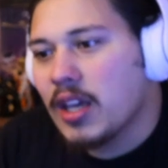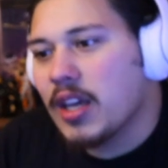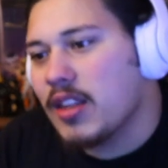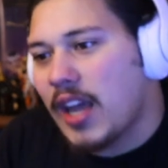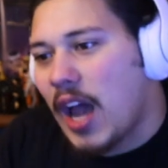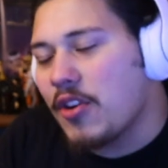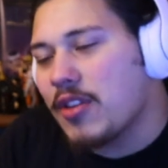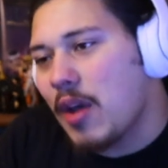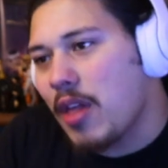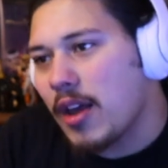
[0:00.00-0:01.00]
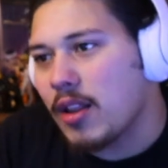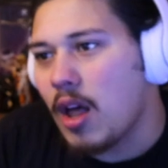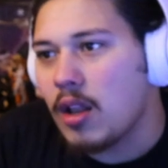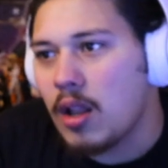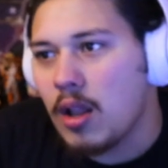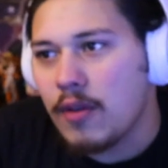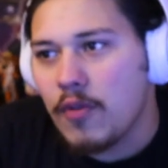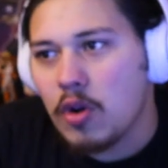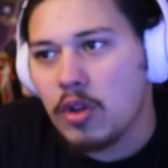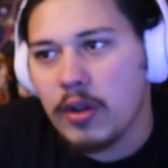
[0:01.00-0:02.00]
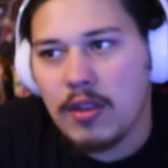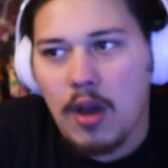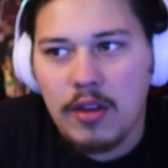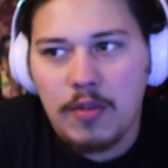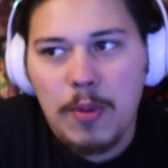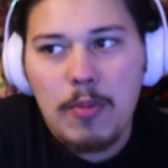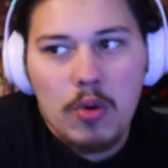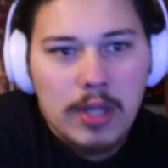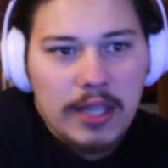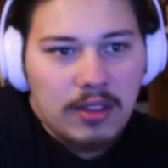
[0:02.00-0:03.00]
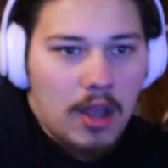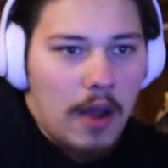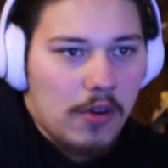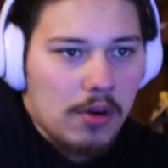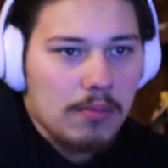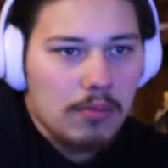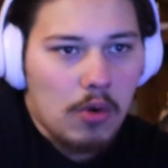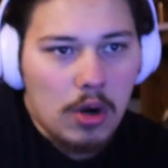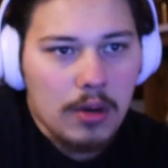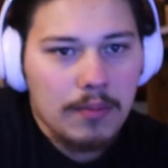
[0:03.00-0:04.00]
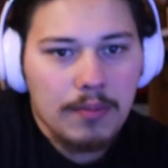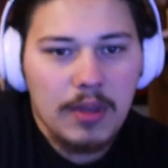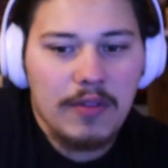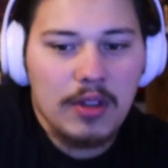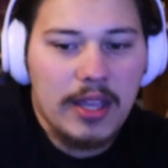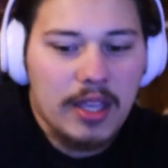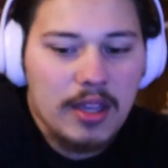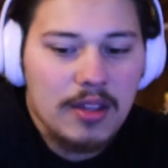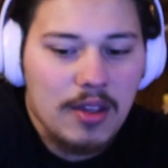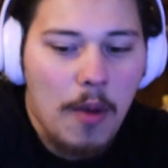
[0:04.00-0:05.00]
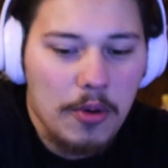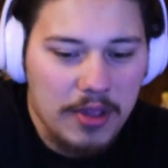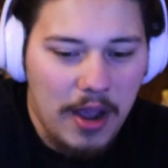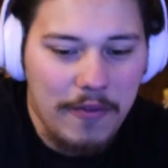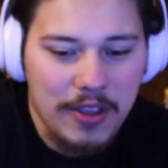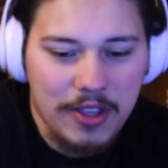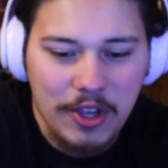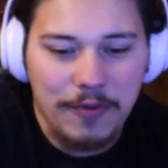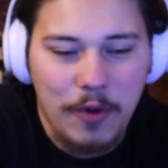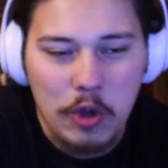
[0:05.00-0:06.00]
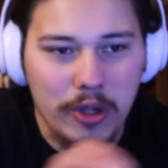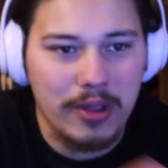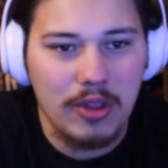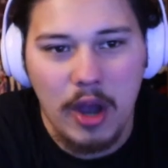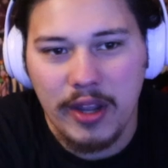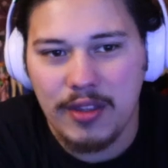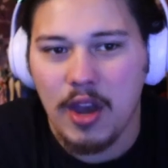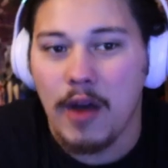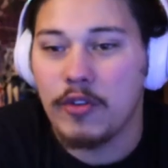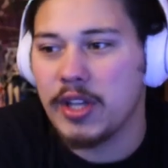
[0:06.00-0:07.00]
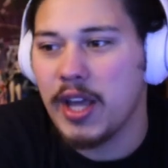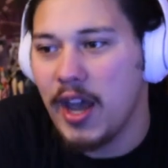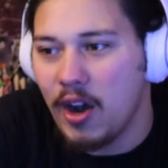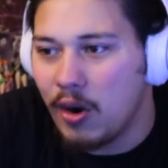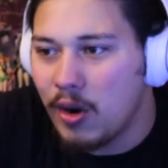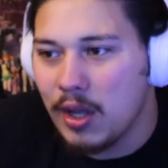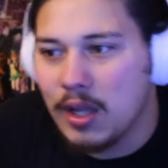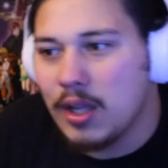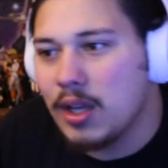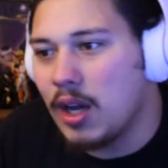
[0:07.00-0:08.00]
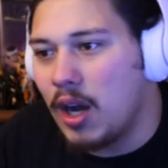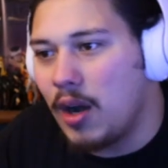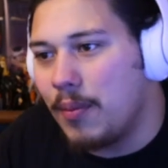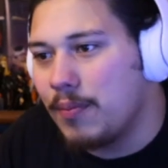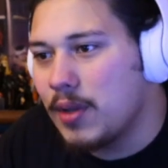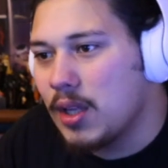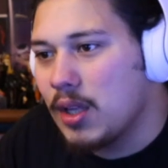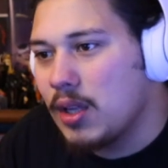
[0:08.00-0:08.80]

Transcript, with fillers: Cause like I noticed that with like a lot of a lot of Vocaloid songs, people will like the cover more. Even like cause almost every good Vocaloid song gets covered to hell. Um,